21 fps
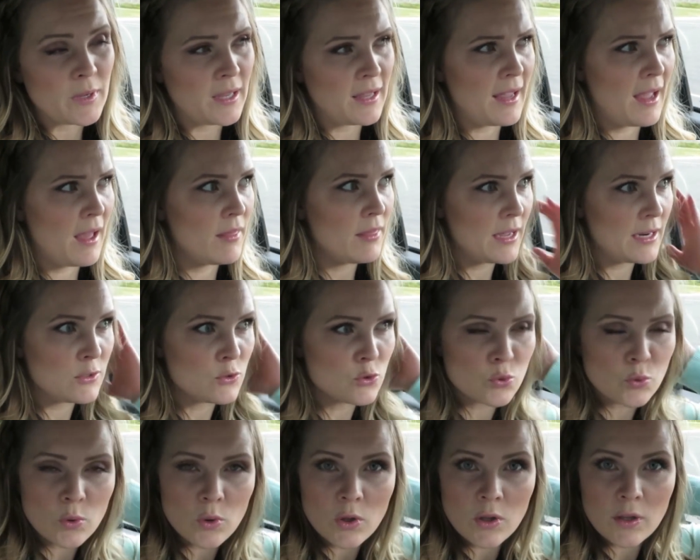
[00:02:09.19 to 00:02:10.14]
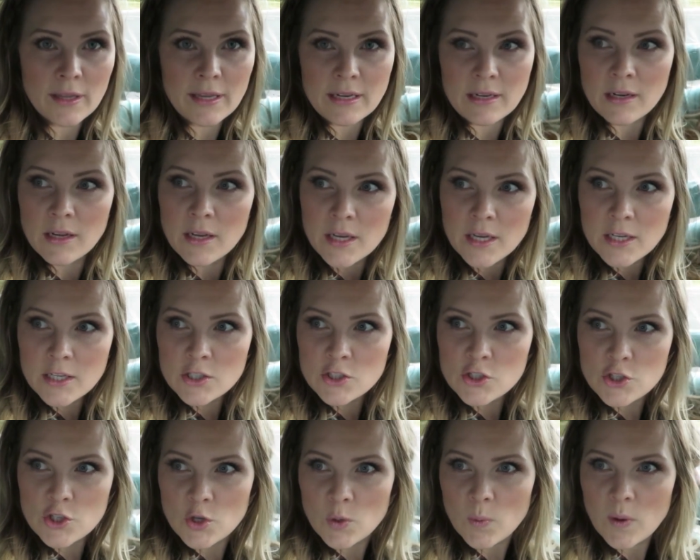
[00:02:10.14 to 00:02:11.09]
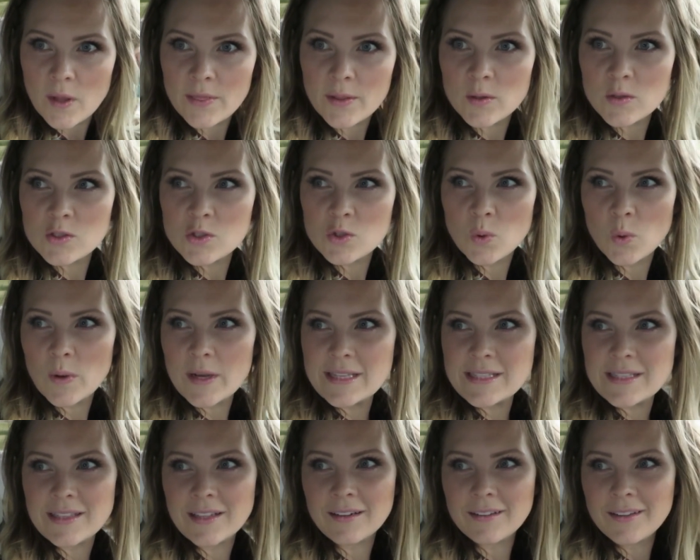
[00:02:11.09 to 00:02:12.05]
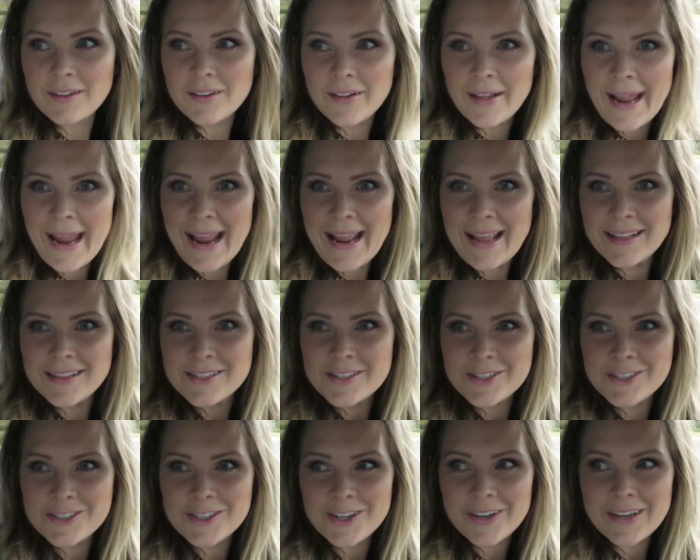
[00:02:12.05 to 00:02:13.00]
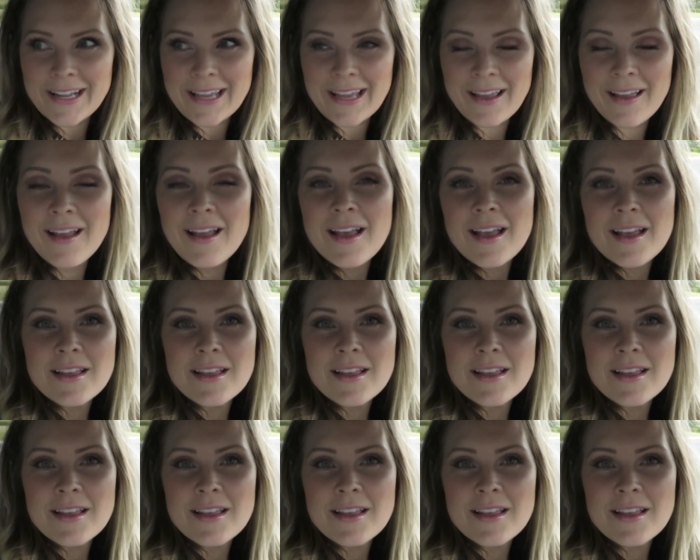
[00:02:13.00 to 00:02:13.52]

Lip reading: But yeah, they drool and chew on those toys and their little hands are dirty.